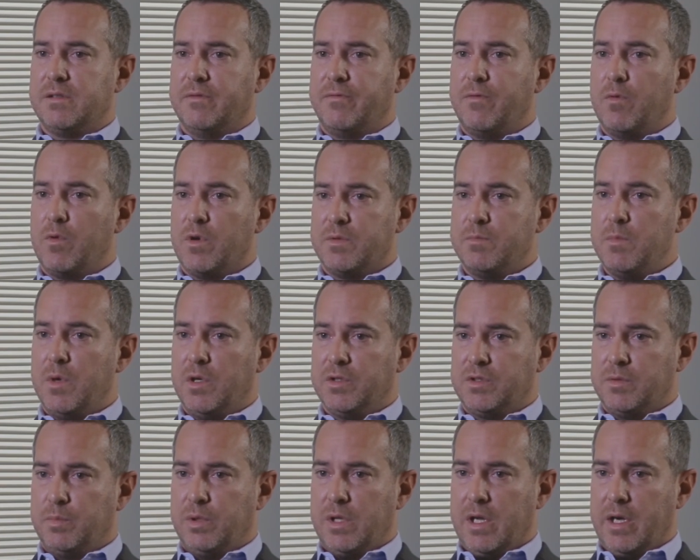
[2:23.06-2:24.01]
a force
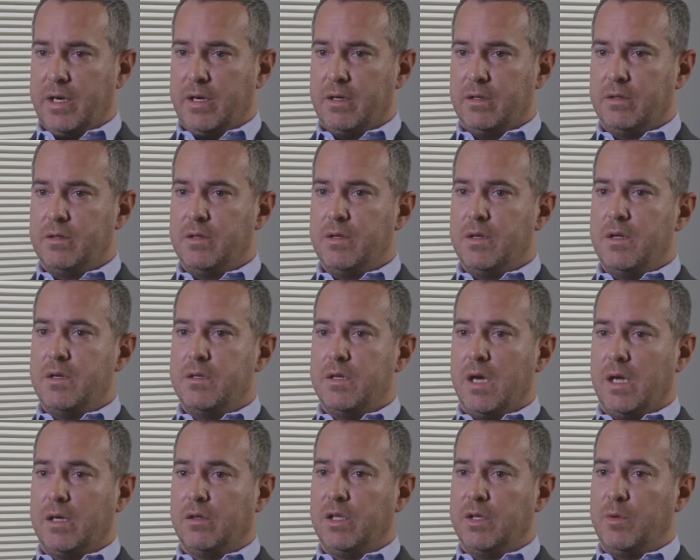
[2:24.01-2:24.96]
multiplier,
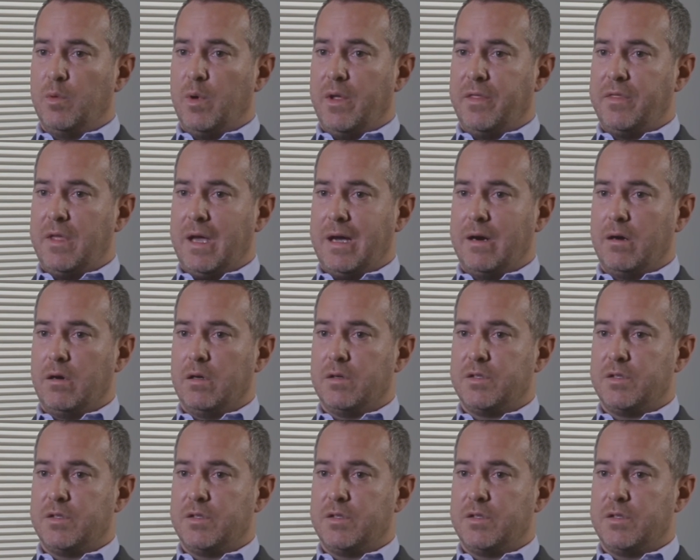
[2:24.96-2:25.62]
not only with our